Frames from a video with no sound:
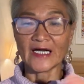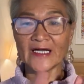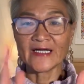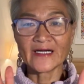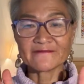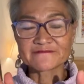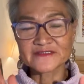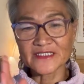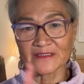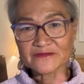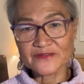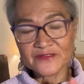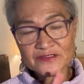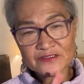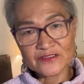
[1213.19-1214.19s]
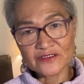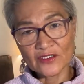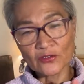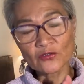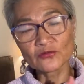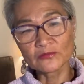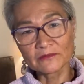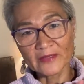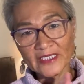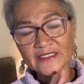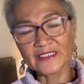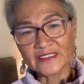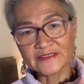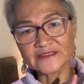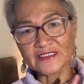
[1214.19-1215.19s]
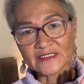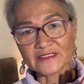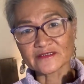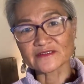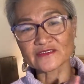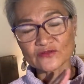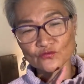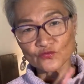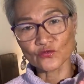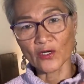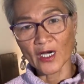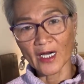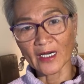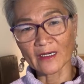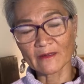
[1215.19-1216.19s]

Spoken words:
have done so many things wrong.